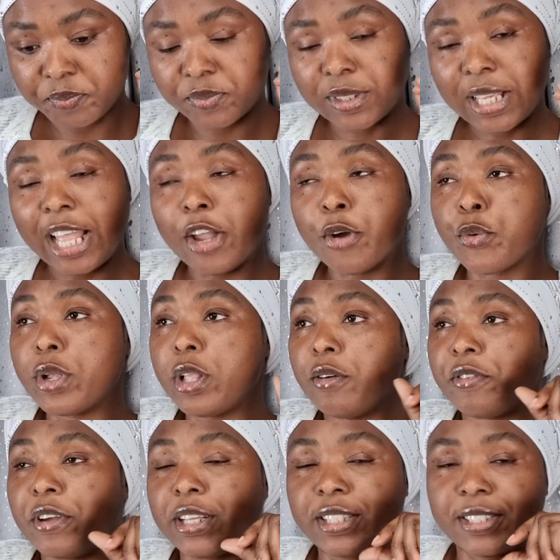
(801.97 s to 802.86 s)
Getting rid
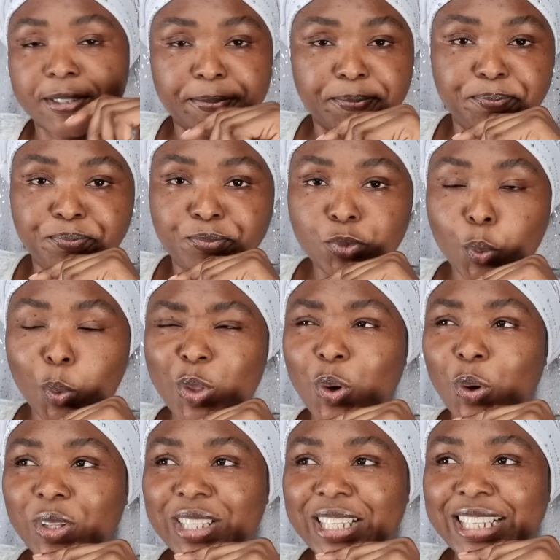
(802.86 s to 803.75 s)
of it. We
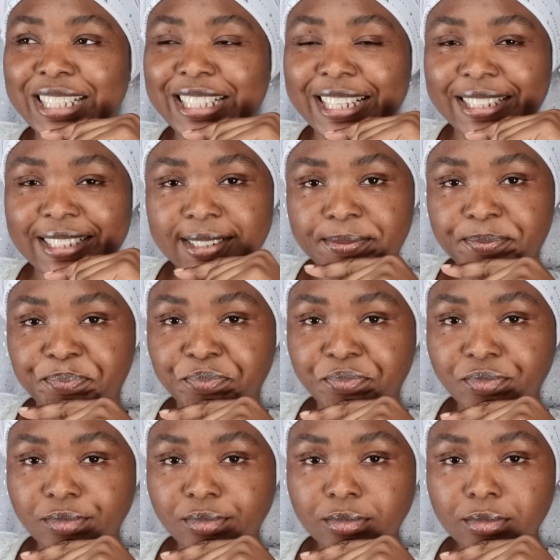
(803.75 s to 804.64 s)
don't need it.
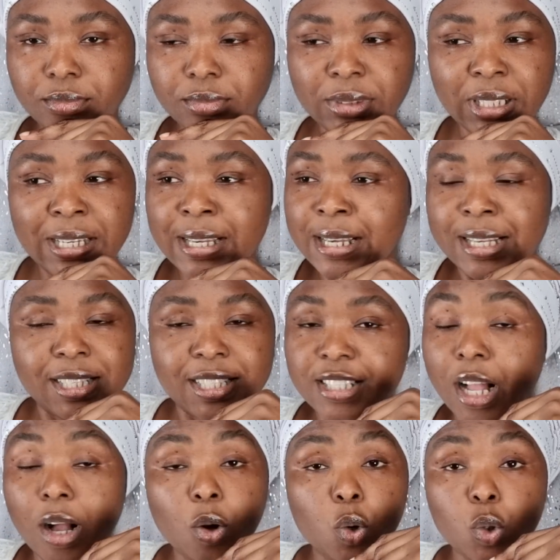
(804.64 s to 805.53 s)
It's
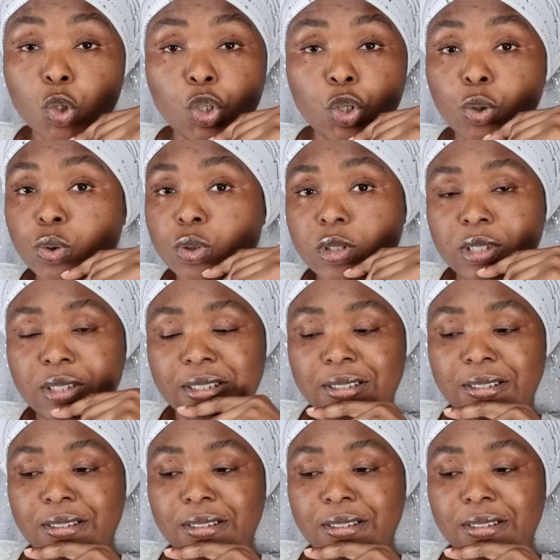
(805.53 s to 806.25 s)
not good news.